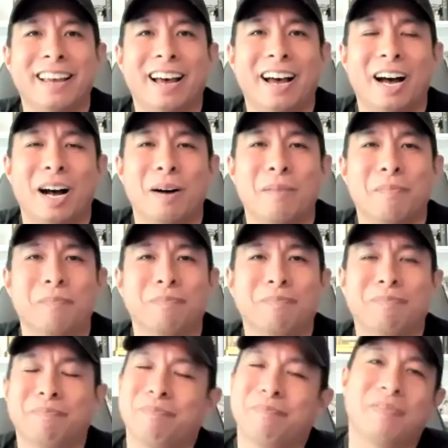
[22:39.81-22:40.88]

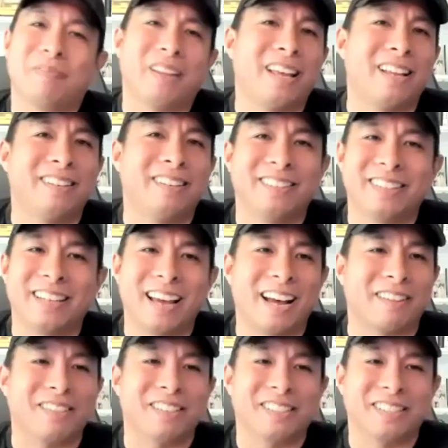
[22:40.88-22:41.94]
And
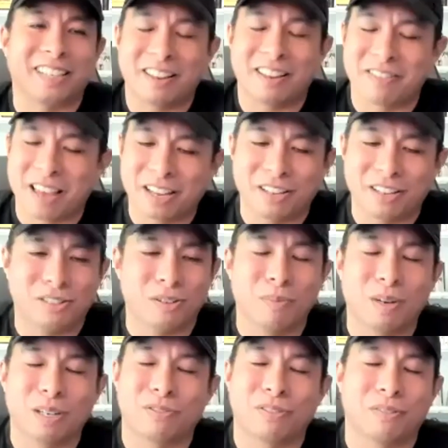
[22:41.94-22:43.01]
yeah, just again, thank you so
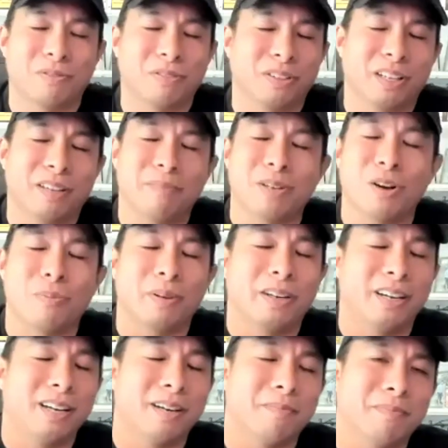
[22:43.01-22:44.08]
much for letting me open
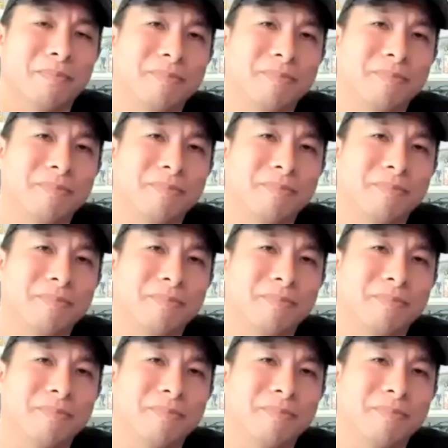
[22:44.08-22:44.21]
it up.